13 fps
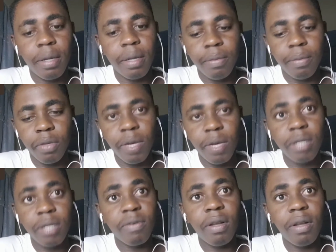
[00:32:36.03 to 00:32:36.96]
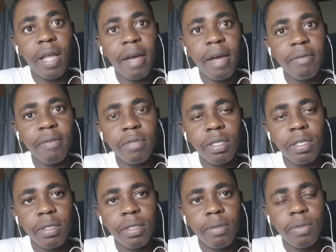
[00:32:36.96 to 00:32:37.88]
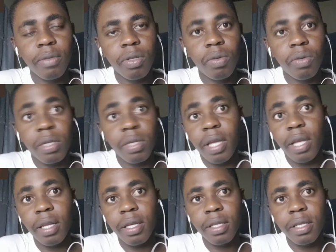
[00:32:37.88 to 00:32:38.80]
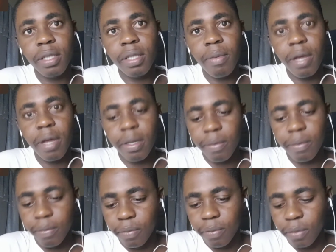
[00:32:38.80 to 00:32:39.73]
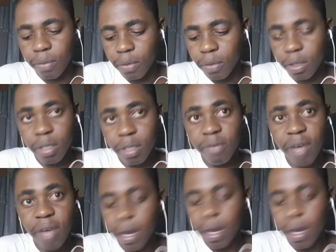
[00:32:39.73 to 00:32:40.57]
rest of our lives. We cannot escape that. It's a fact.